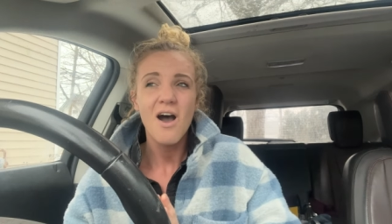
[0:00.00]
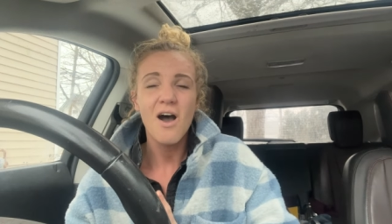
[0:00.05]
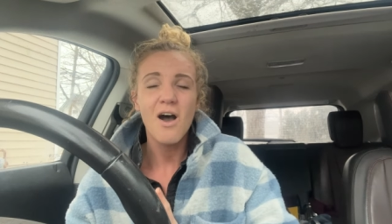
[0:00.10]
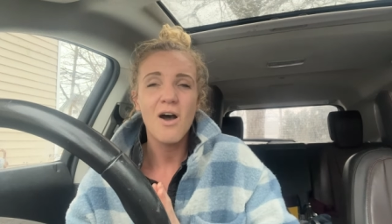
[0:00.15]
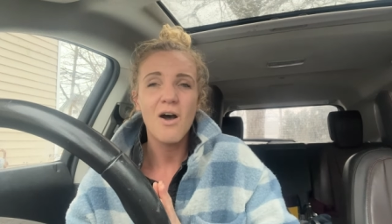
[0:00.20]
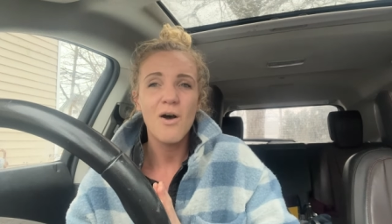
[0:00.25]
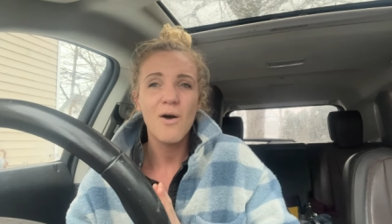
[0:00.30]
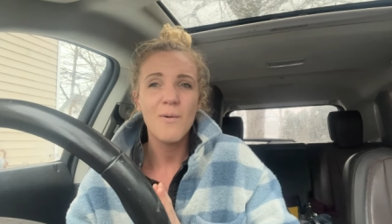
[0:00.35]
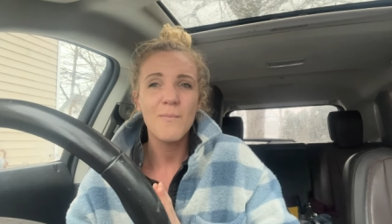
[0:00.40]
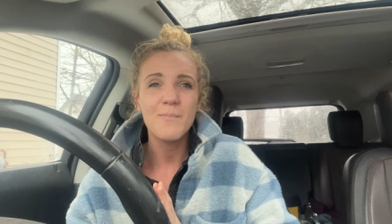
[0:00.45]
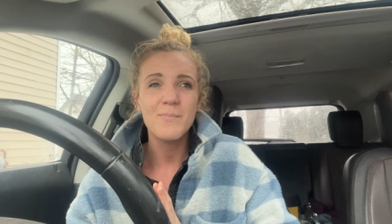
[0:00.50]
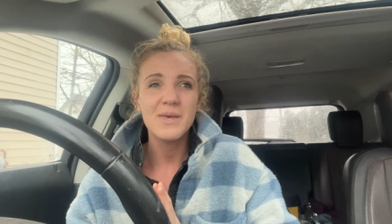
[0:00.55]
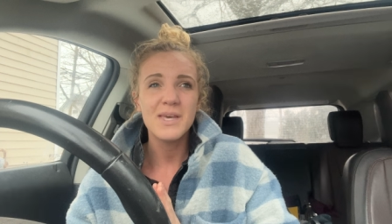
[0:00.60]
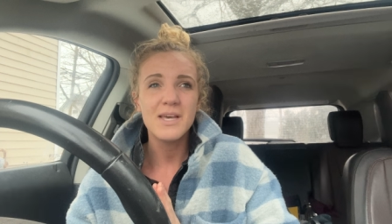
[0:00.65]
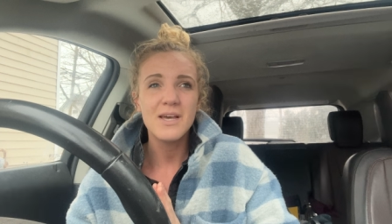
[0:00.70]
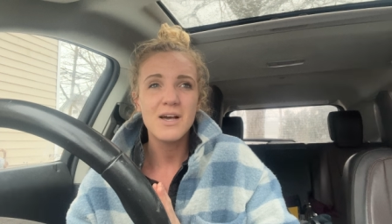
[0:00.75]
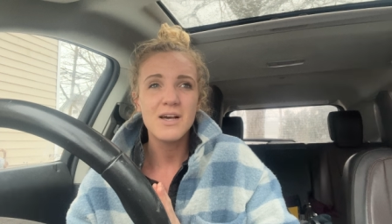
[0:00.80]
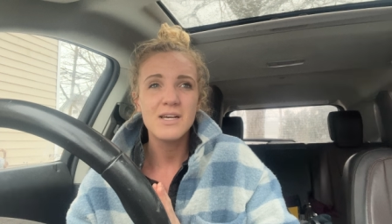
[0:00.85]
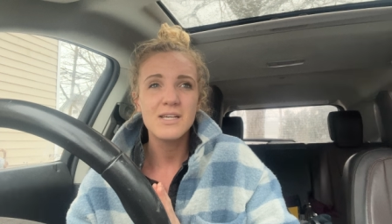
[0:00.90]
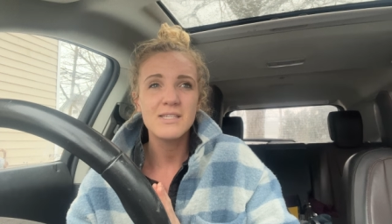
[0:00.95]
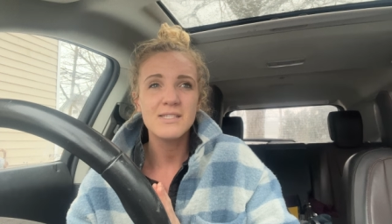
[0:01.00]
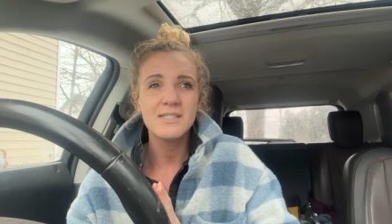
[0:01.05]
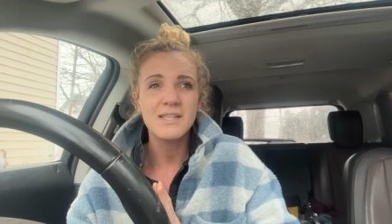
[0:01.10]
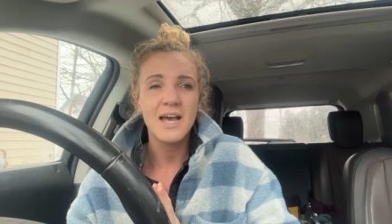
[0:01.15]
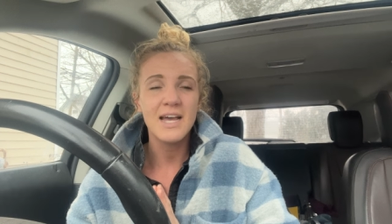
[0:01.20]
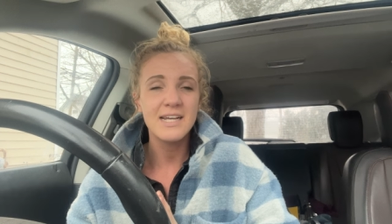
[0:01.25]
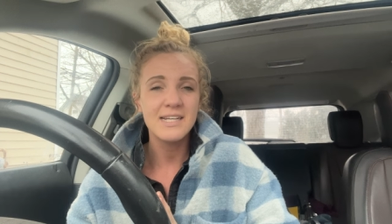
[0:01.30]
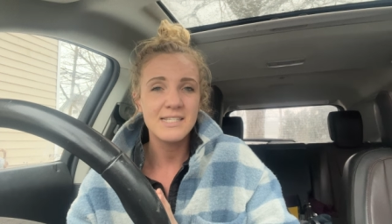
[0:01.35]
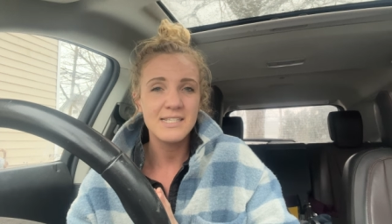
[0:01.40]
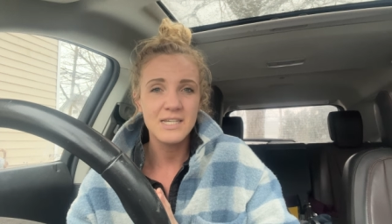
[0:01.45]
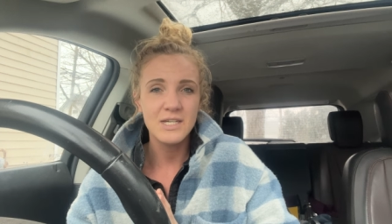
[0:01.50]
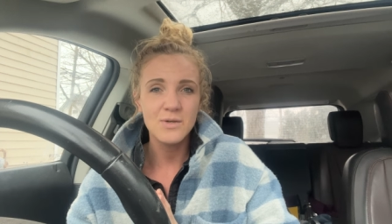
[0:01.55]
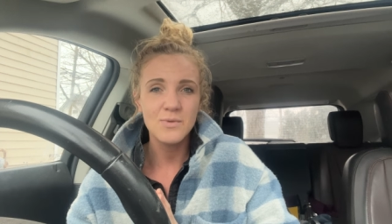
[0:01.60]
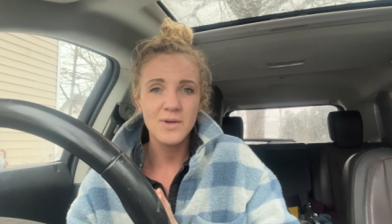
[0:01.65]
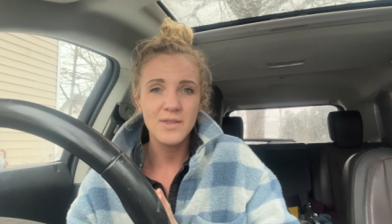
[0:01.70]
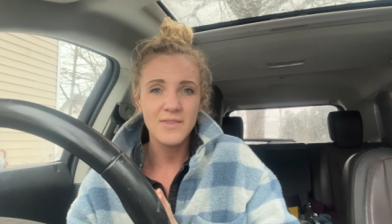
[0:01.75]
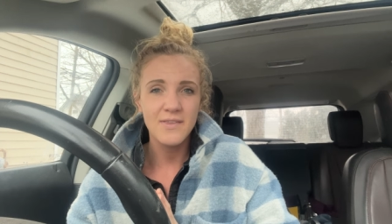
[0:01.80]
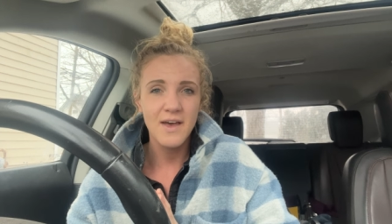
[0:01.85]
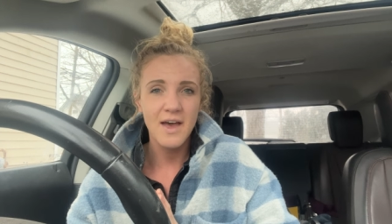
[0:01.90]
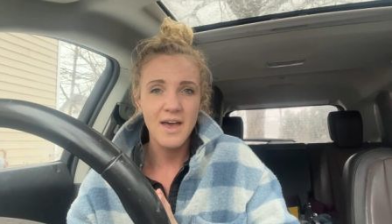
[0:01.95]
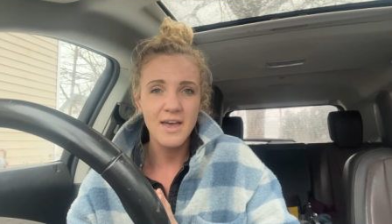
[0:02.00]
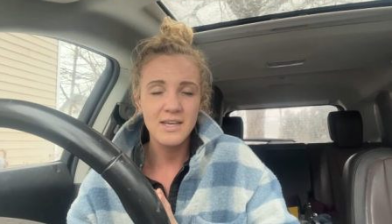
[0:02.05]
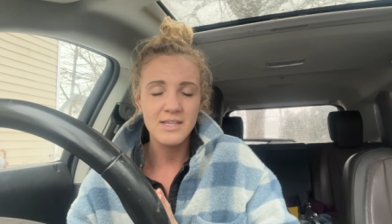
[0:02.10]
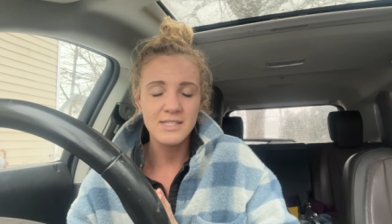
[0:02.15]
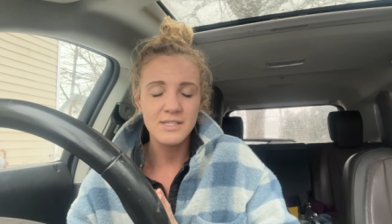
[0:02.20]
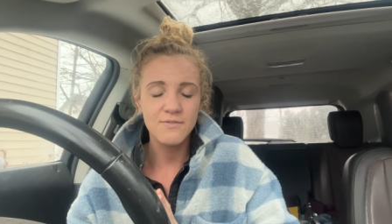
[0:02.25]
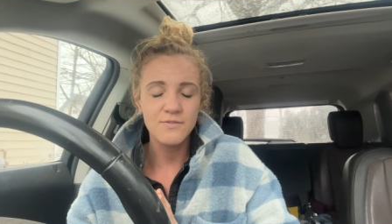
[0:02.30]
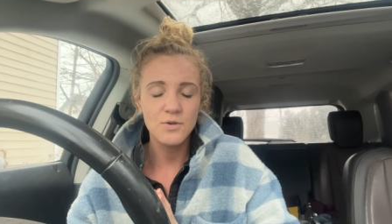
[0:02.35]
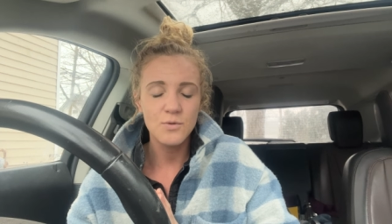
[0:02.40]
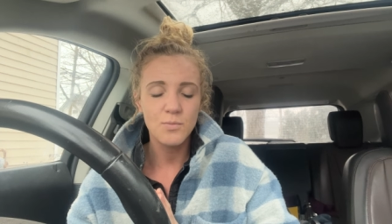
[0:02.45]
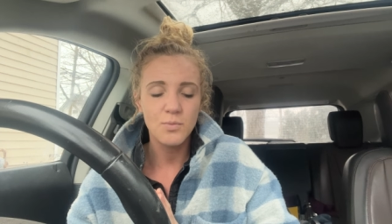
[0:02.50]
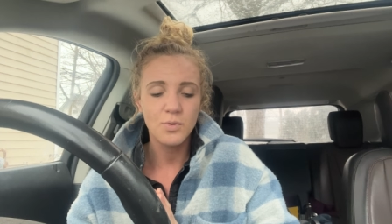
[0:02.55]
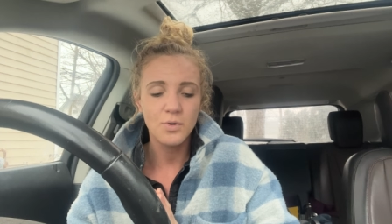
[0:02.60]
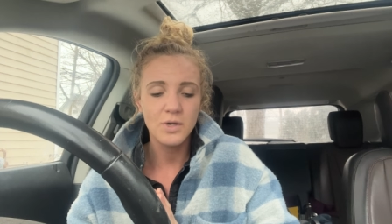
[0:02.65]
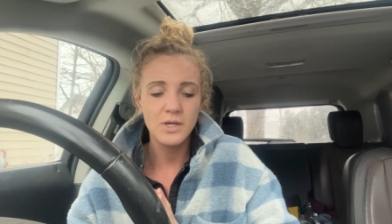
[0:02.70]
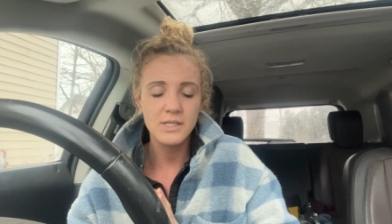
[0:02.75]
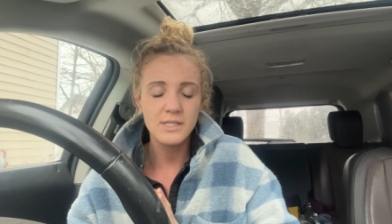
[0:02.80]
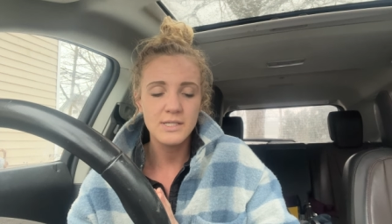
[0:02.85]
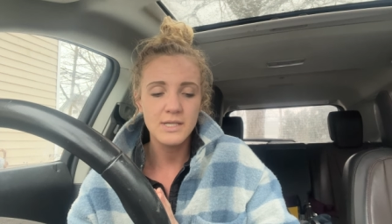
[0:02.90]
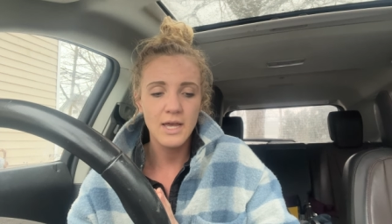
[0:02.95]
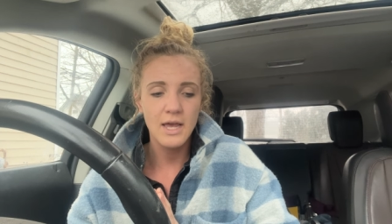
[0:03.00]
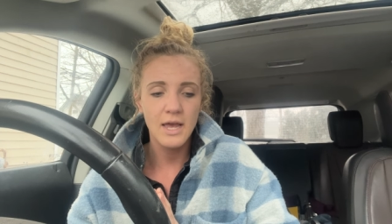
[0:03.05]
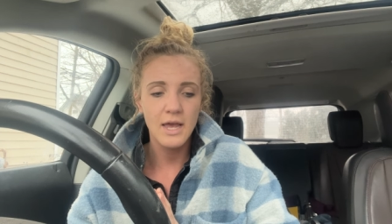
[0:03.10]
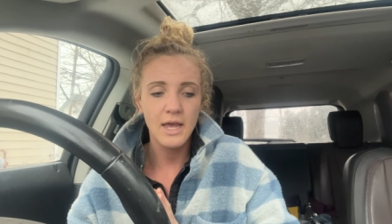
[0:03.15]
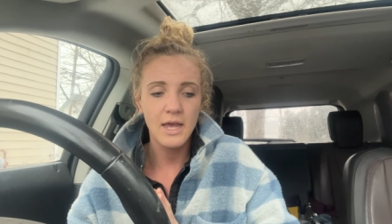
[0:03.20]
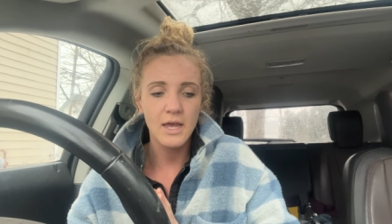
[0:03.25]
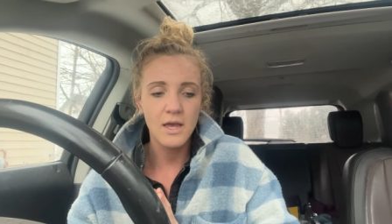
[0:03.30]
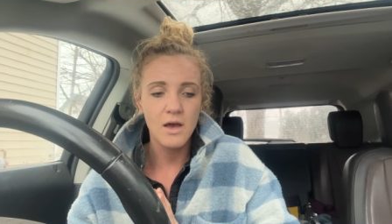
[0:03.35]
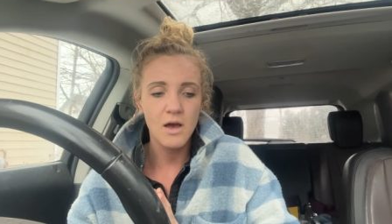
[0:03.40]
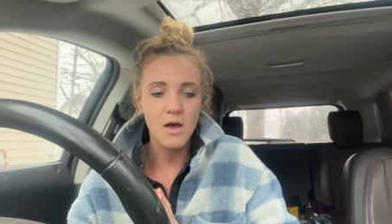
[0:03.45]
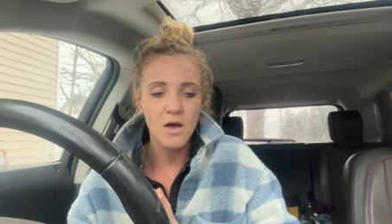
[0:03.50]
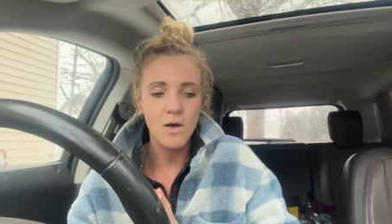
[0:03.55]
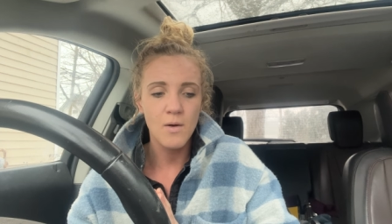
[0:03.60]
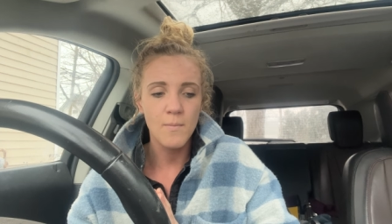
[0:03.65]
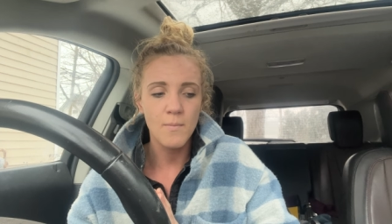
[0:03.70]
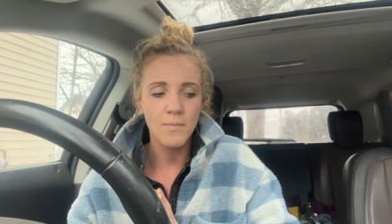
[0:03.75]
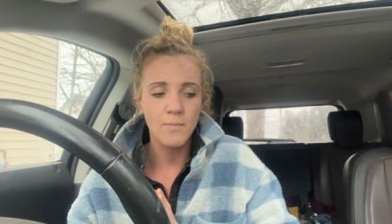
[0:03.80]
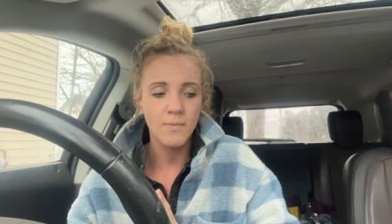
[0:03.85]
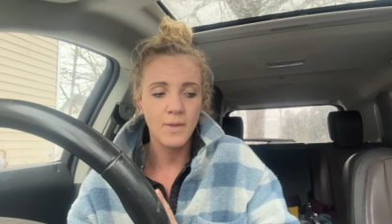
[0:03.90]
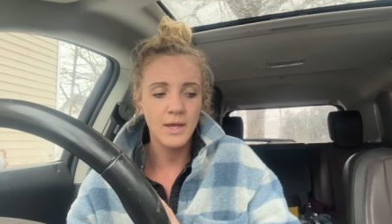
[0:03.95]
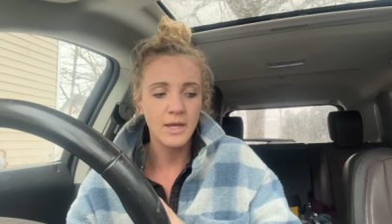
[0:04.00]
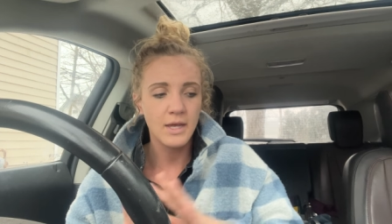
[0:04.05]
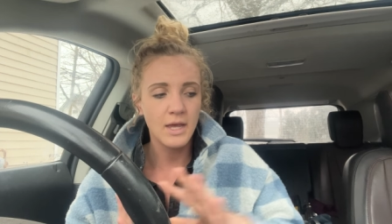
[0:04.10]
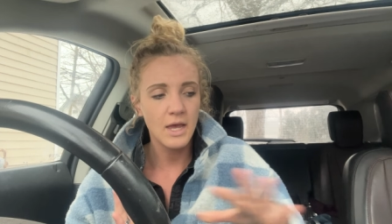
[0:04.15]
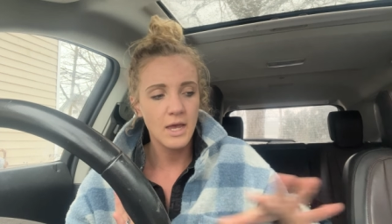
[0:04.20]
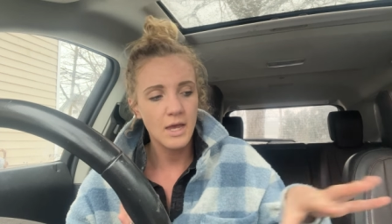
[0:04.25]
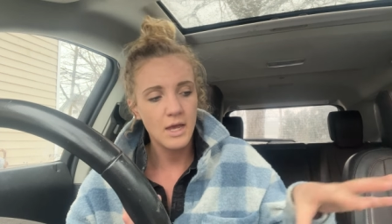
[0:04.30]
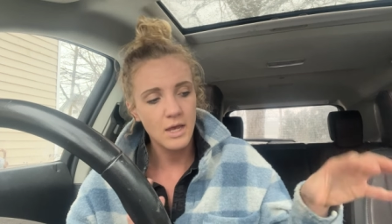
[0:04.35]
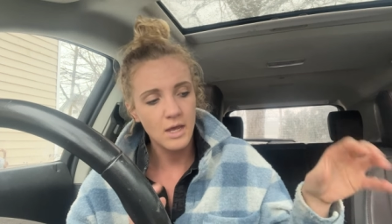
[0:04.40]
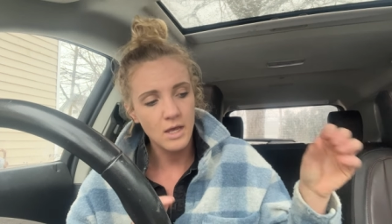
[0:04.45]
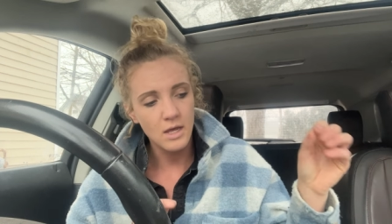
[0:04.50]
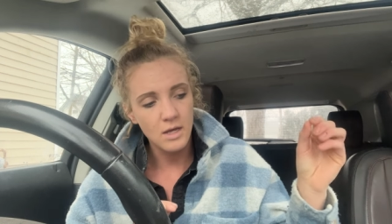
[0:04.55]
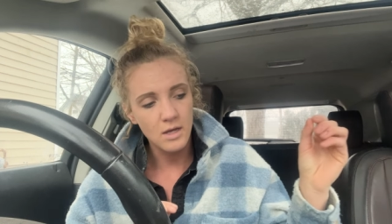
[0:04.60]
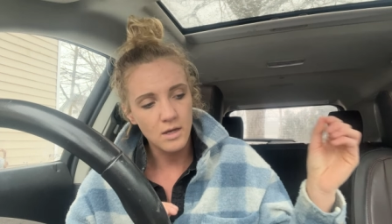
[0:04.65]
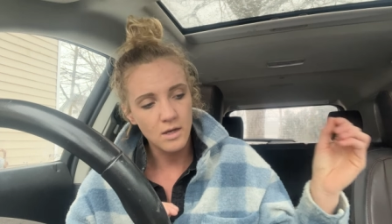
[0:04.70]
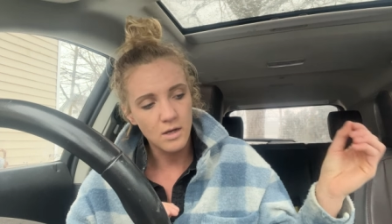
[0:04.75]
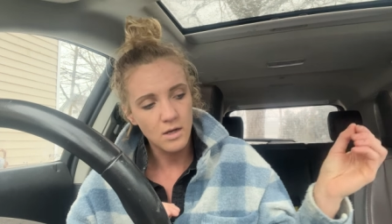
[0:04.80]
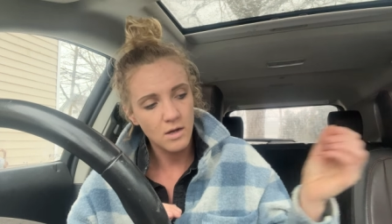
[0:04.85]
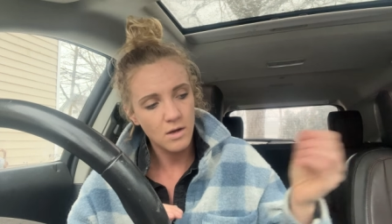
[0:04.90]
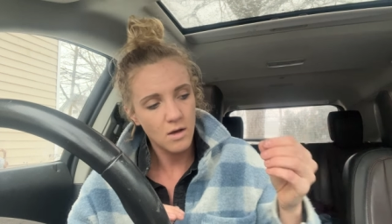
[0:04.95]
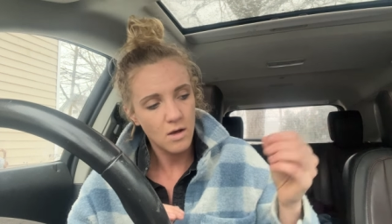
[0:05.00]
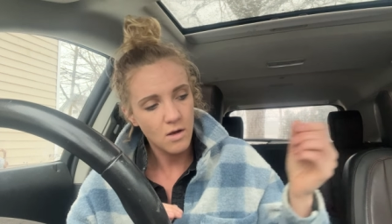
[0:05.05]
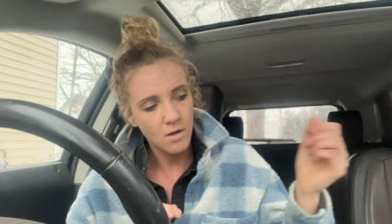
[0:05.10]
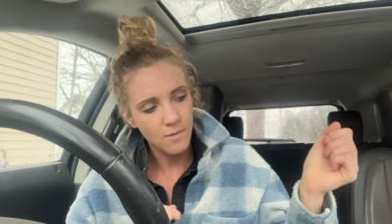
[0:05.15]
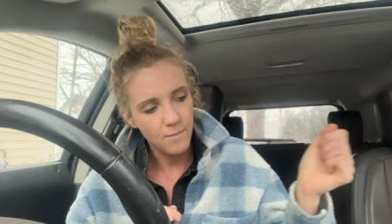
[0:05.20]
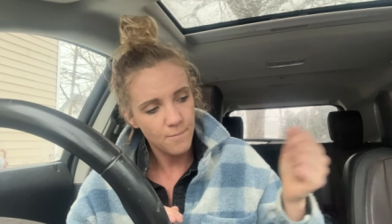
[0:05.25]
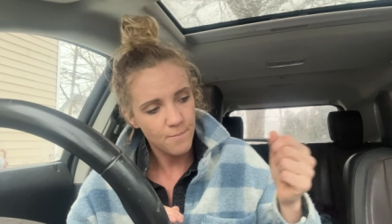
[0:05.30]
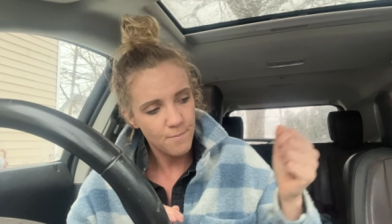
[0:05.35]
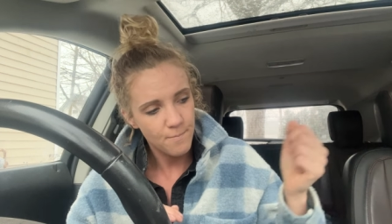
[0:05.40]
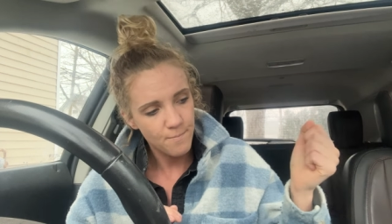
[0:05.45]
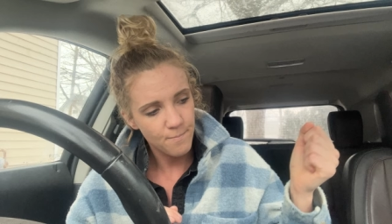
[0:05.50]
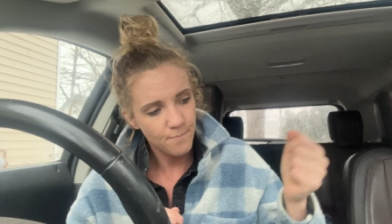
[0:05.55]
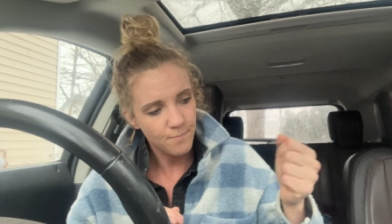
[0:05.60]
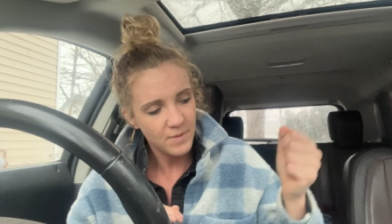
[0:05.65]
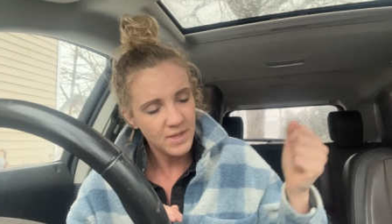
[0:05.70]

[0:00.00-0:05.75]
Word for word: um, because the idea with that is if you put a, um, like a, um,